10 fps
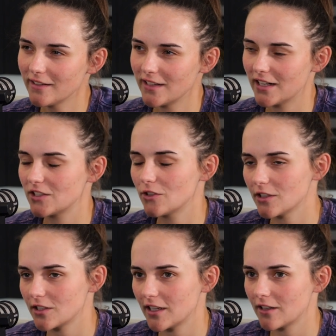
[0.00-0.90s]
You know, I saw
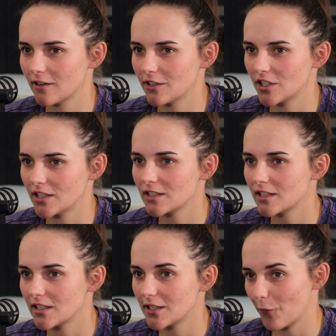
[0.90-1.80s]
a
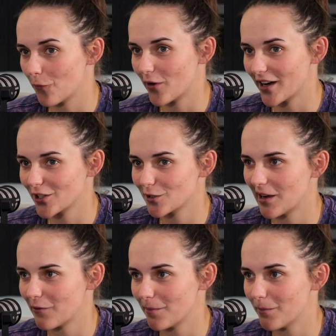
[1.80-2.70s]
psychologist, a different one, because
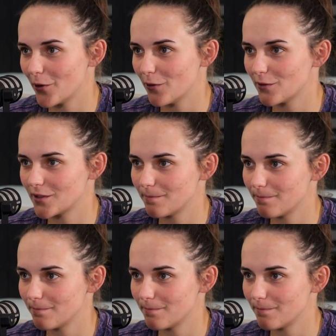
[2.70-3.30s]
my one moved